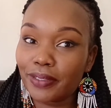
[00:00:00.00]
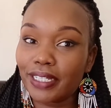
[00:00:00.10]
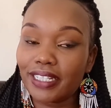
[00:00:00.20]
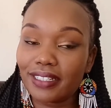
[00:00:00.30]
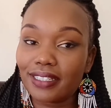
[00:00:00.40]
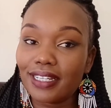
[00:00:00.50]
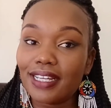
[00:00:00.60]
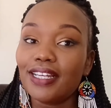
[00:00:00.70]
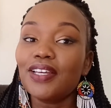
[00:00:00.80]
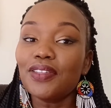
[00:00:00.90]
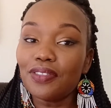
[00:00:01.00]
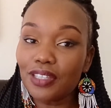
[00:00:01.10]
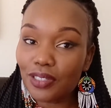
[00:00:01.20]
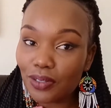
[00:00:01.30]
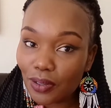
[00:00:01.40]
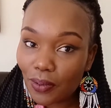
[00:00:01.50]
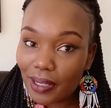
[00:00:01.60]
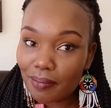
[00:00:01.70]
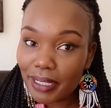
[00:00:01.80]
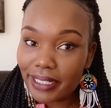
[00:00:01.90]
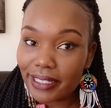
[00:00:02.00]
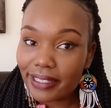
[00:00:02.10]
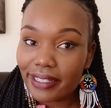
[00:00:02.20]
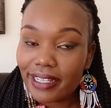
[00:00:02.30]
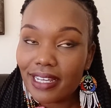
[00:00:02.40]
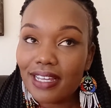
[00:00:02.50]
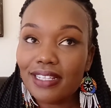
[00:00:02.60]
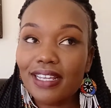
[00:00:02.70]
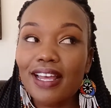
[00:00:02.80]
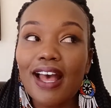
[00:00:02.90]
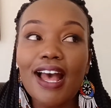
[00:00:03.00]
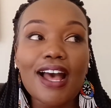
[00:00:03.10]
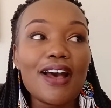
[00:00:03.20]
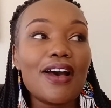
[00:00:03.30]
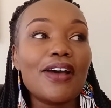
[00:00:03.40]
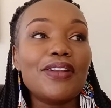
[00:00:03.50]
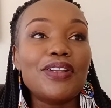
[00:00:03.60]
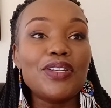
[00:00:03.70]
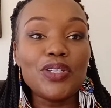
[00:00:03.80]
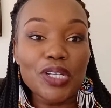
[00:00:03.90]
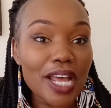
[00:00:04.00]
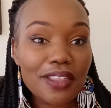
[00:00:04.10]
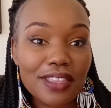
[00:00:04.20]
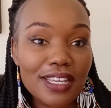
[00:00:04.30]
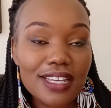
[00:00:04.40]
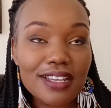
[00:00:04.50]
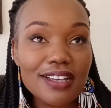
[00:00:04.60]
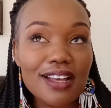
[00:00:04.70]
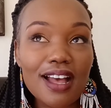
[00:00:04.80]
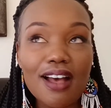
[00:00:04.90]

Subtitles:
is these requirements are nothing,